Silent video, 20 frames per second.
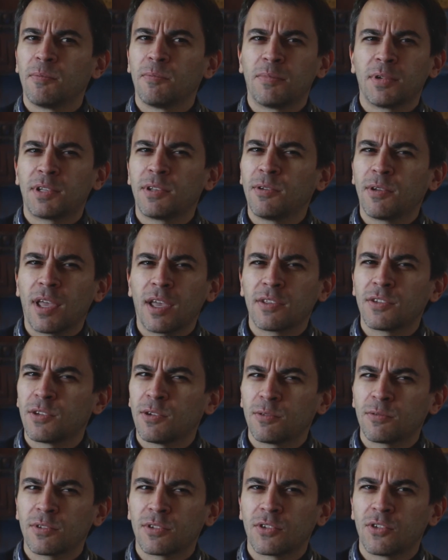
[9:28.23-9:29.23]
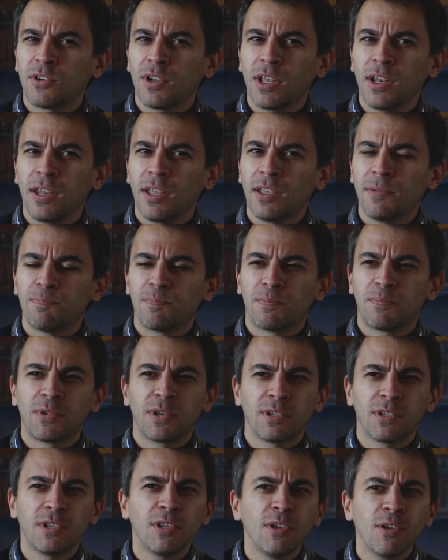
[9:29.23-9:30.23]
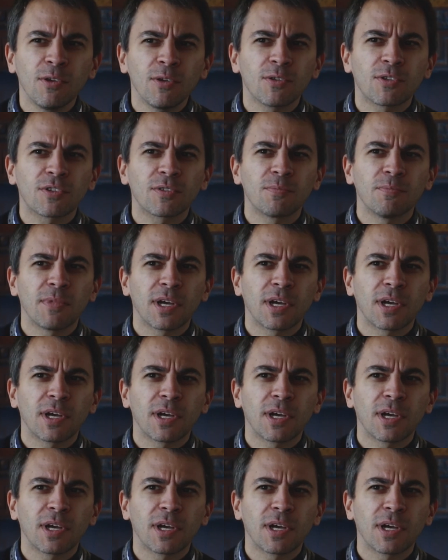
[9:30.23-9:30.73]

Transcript: But you guys don't really produce